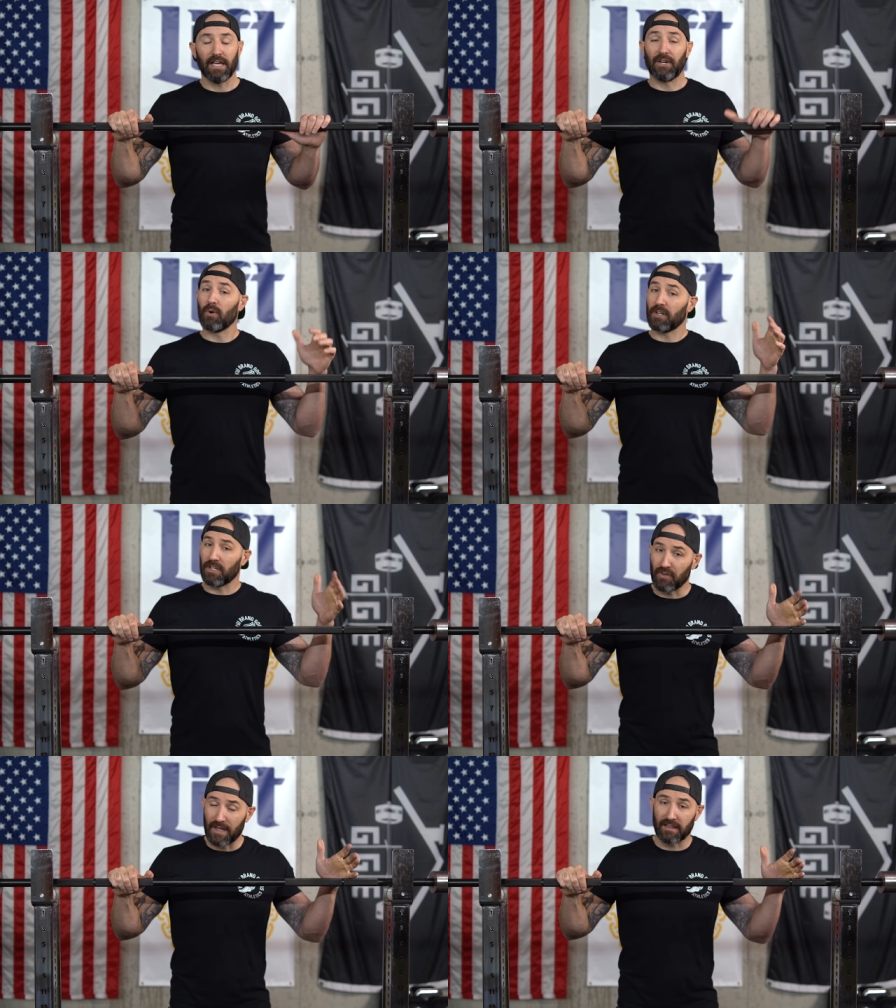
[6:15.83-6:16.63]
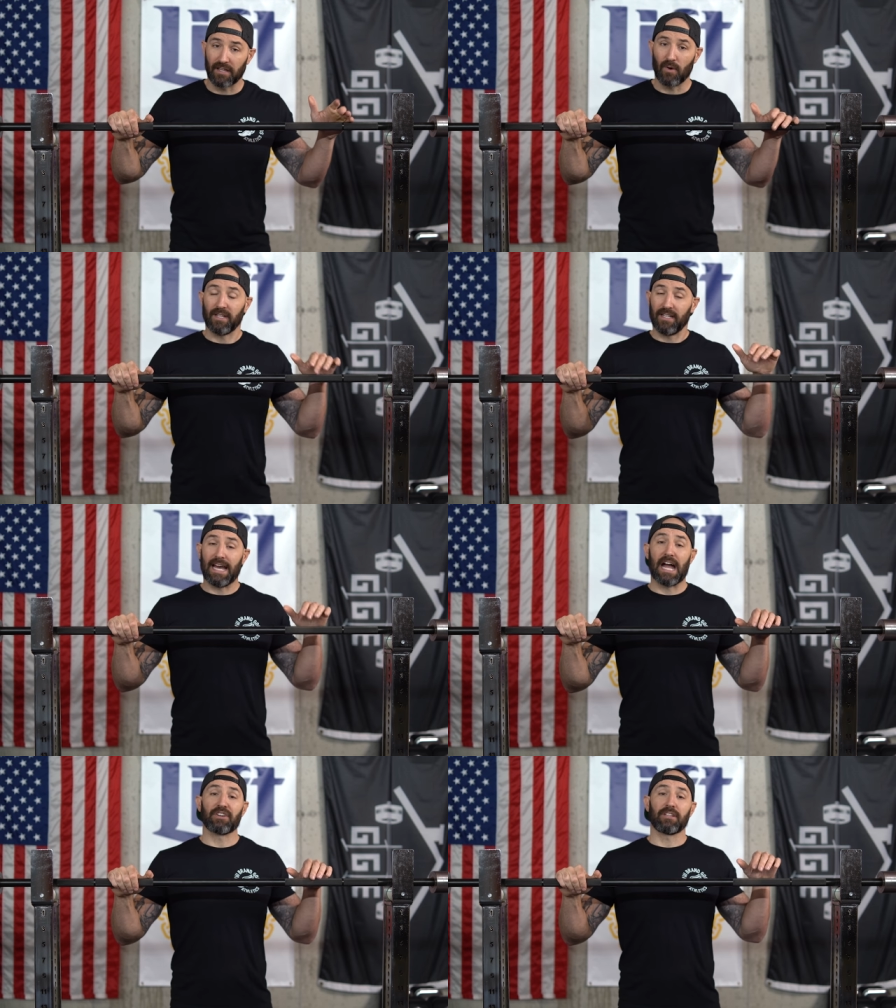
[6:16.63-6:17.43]
In order to do that, though, we need
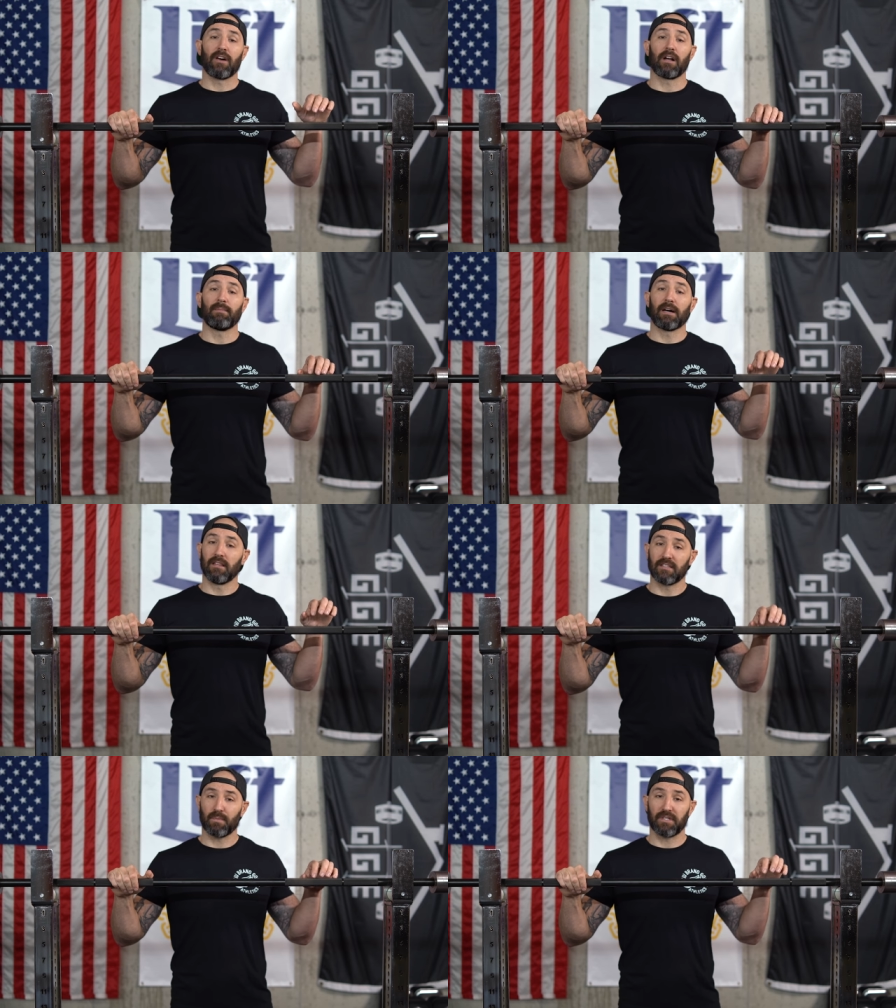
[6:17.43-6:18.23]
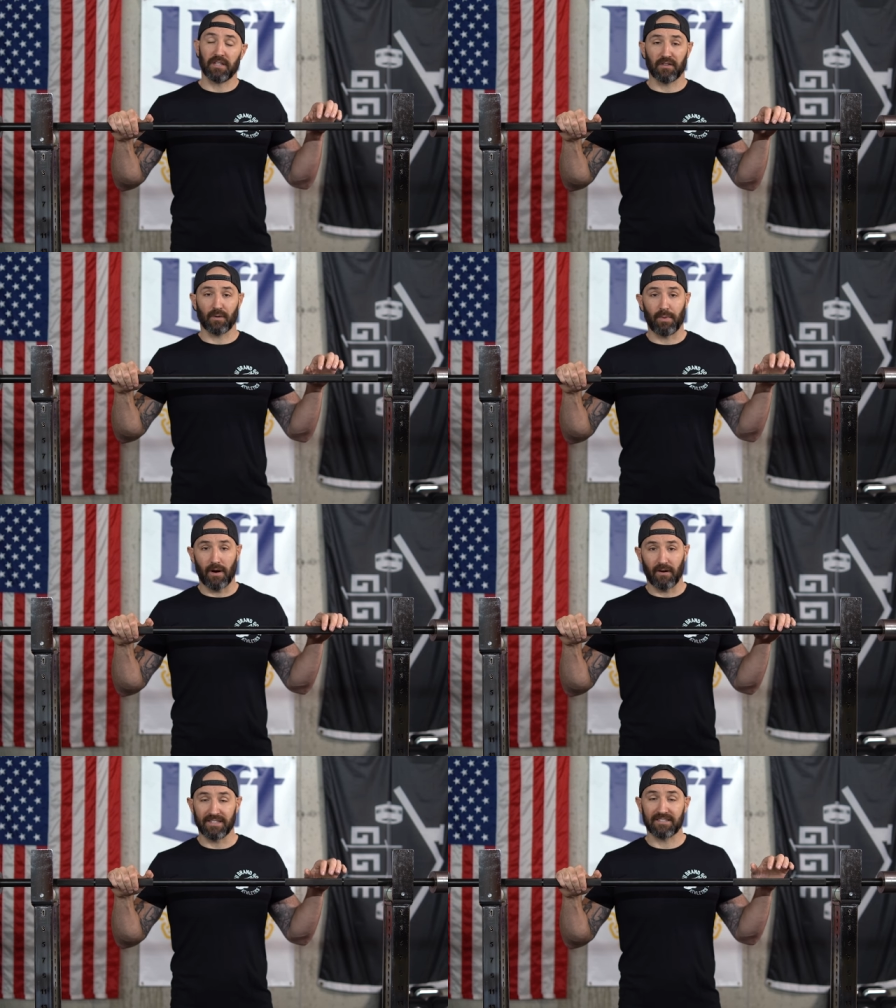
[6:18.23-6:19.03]
to actually talk about this particular
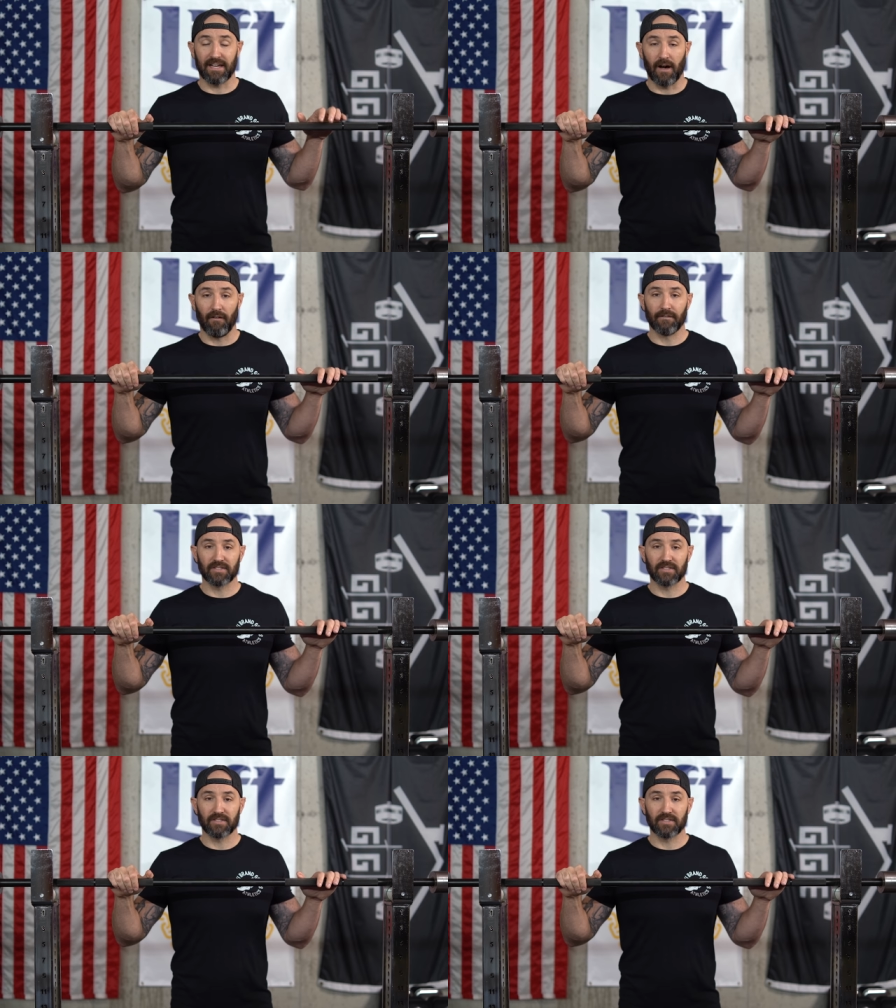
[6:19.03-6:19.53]
bar itself.